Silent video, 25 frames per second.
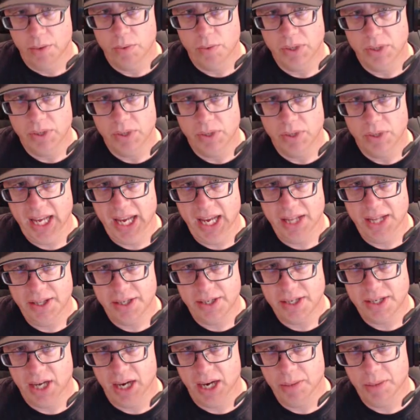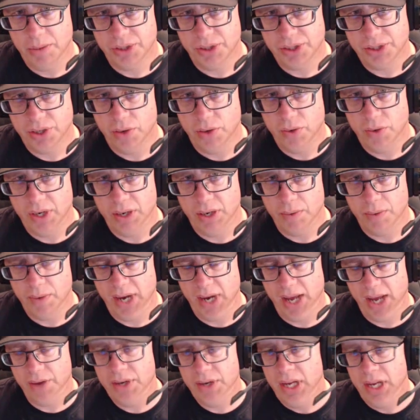Once again, the timer's going
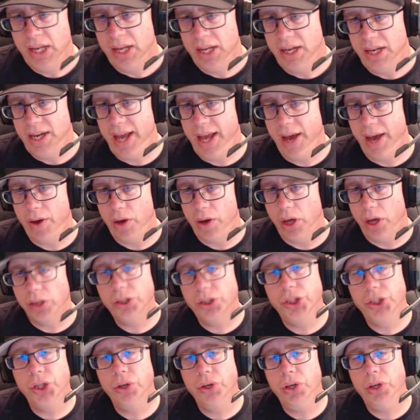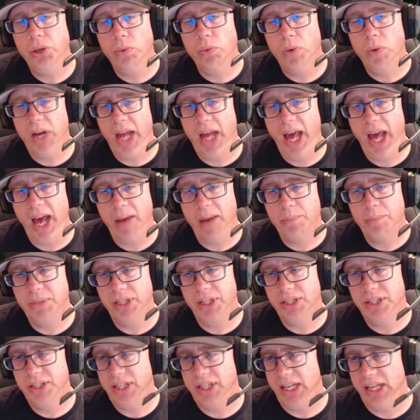around. Now, I'll show you what
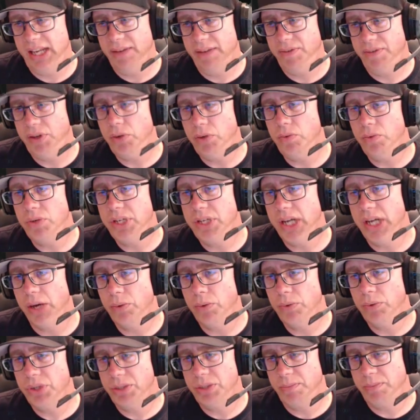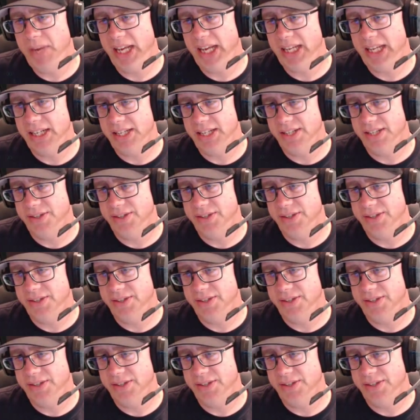happens if you don't make a